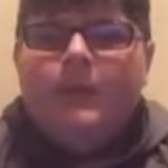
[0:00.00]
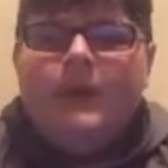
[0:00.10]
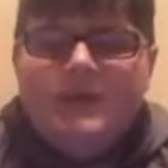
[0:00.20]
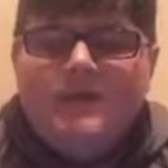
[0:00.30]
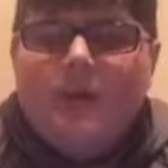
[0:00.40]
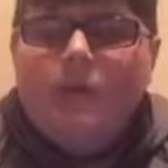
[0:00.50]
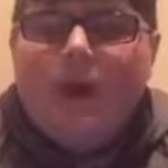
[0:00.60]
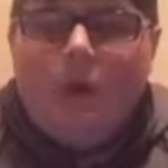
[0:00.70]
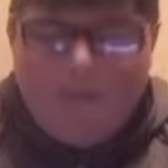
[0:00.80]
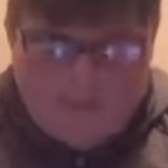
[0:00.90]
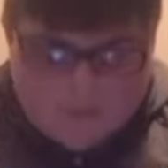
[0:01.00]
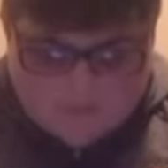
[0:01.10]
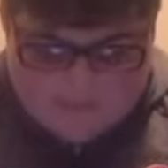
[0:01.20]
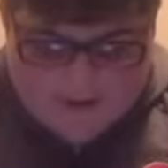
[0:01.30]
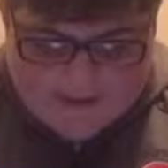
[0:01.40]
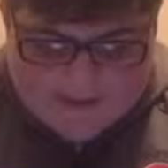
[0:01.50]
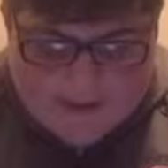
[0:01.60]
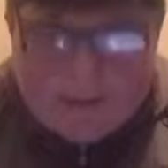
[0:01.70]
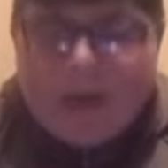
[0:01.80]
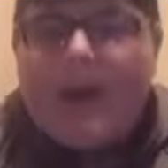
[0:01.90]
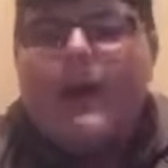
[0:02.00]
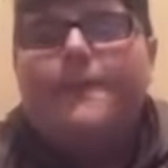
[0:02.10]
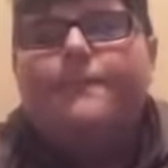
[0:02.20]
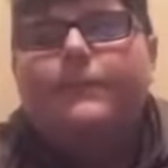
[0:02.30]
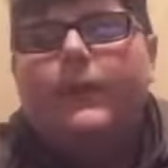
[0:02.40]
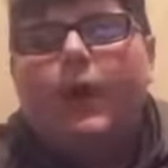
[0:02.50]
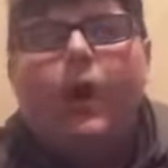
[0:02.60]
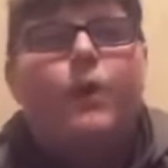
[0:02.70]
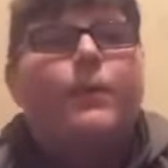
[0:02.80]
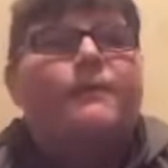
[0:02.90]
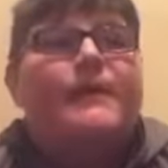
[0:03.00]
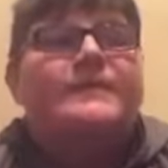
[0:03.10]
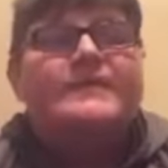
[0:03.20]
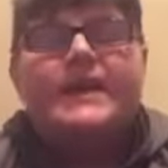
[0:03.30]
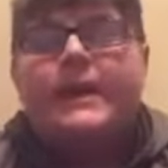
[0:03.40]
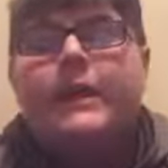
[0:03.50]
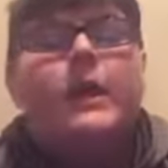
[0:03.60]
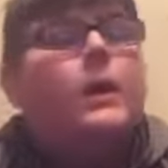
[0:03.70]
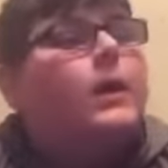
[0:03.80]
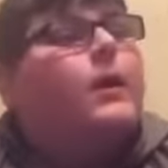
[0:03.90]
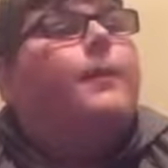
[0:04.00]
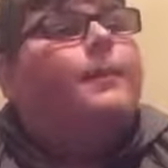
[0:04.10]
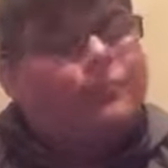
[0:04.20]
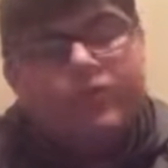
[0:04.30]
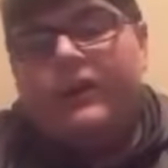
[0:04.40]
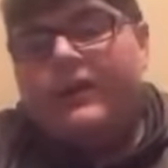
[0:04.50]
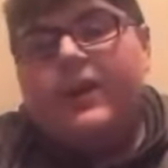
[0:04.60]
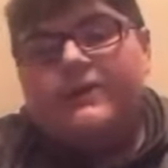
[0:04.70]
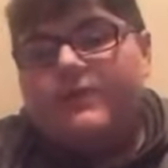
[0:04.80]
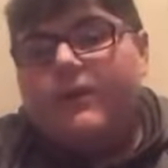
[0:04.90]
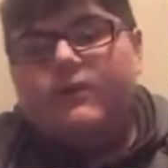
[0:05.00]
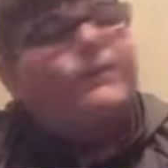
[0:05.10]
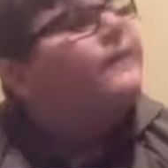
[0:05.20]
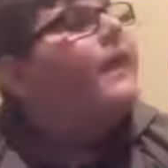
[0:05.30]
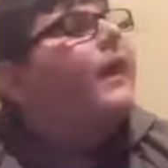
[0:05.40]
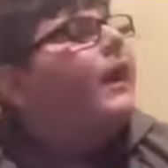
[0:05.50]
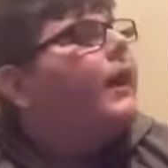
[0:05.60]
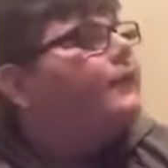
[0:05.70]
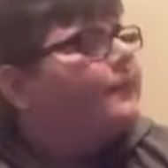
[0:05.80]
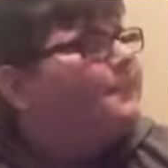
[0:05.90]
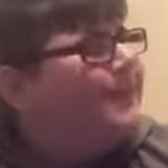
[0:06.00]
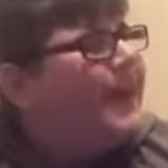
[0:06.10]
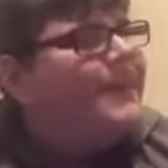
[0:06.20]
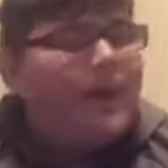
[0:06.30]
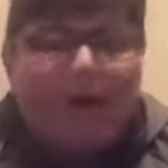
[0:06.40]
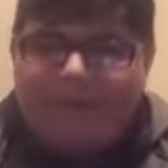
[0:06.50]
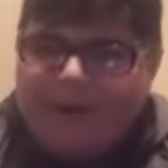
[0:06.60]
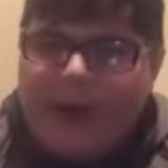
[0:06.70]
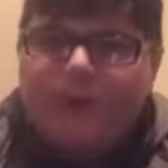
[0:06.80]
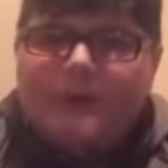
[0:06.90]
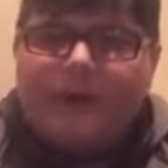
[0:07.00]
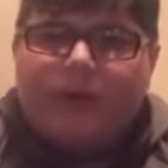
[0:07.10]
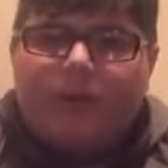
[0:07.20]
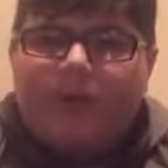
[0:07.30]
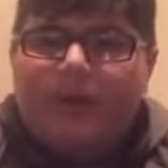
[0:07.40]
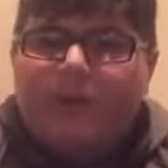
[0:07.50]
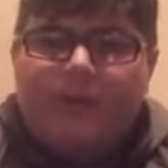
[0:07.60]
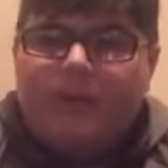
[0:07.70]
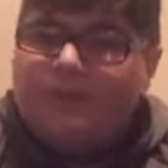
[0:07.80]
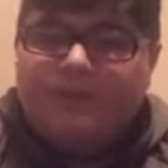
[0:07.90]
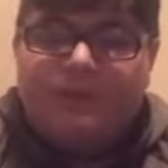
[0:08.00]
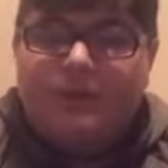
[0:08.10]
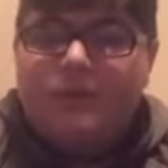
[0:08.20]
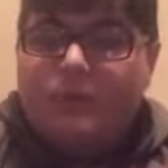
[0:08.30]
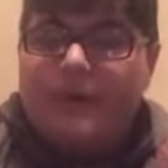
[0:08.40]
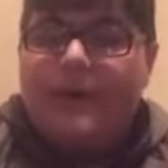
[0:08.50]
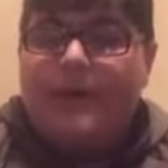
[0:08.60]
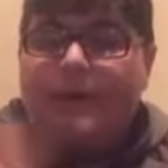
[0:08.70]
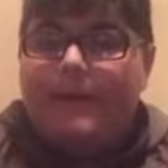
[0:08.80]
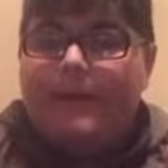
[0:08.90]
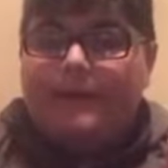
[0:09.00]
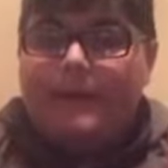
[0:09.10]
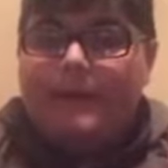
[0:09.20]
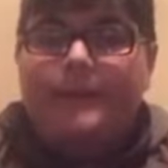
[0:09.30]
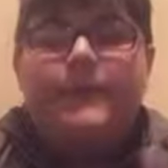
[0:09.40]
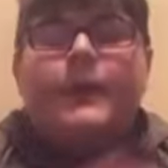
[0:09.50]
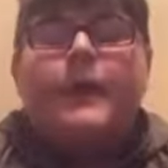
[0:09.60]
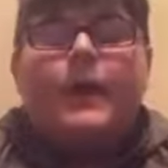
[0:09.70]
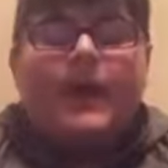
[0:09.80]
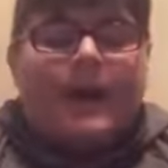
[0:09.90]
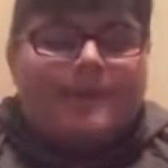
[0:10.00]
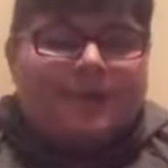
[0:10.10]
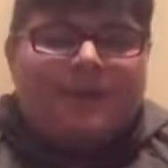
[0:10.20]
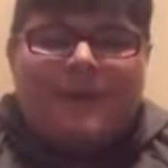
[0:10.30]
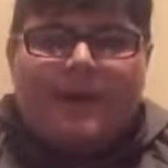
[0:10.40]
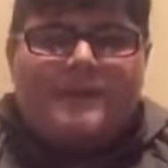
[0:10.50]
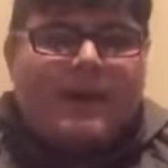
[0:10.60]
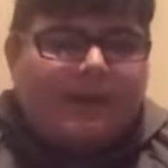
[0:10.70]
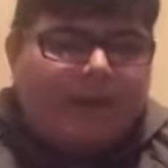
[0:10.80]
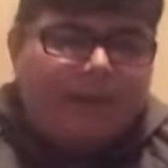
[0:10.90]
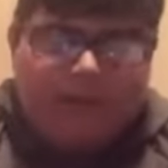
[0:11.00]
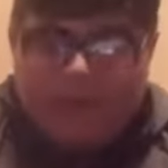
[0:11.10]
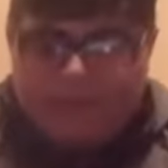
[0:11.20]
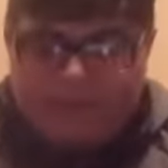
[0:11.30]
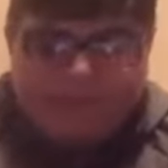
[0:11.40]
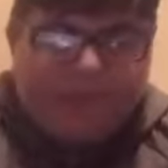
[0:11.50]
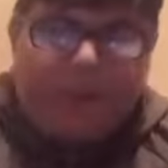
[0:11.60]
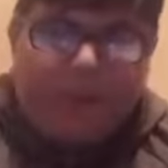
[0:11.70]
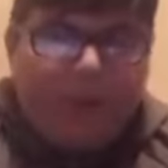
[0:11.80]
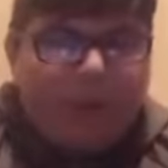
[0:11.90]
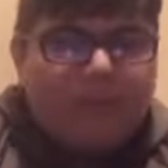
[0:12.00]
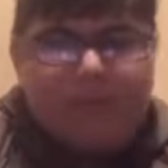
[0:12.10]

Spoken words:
So now we're moving on to the Etihad, home of Man City. Pretty nice ground, to be fair. I've been on the outside of it. I'll probably put some pictures up here and here of the outside, like the welcome